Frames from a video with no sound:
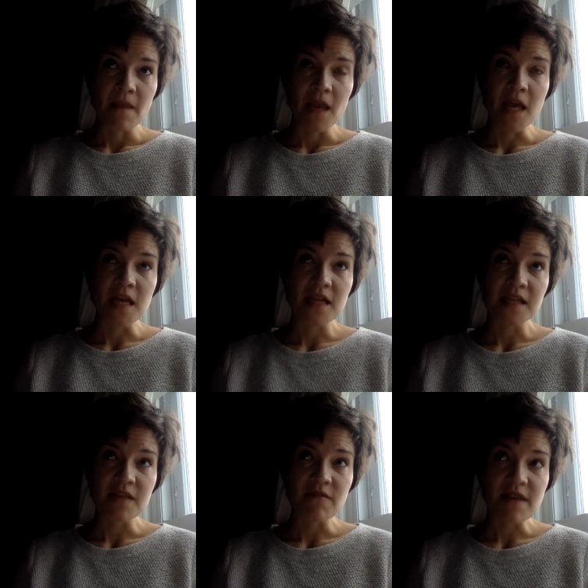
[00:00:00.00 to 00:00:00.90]
And as
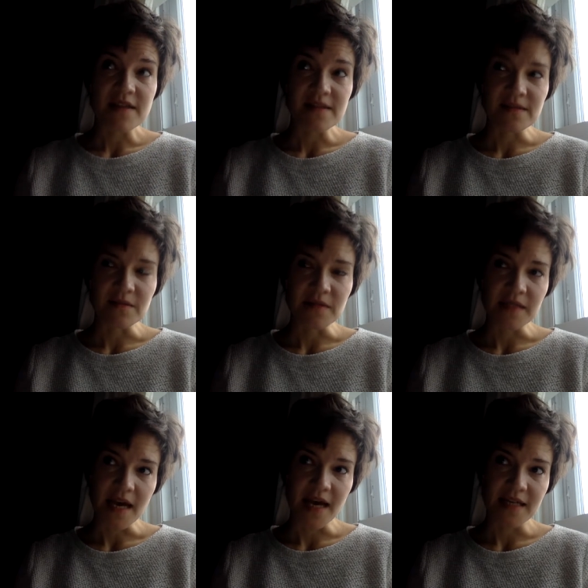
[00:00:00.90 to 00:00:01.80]
I wrestled with
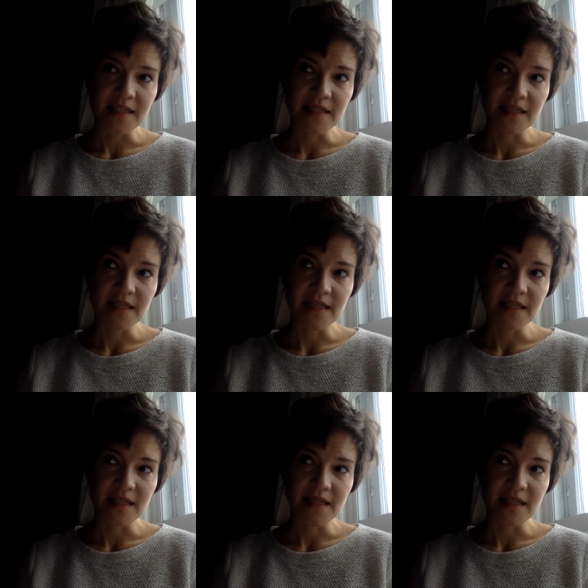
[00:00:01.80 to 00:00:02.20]
that,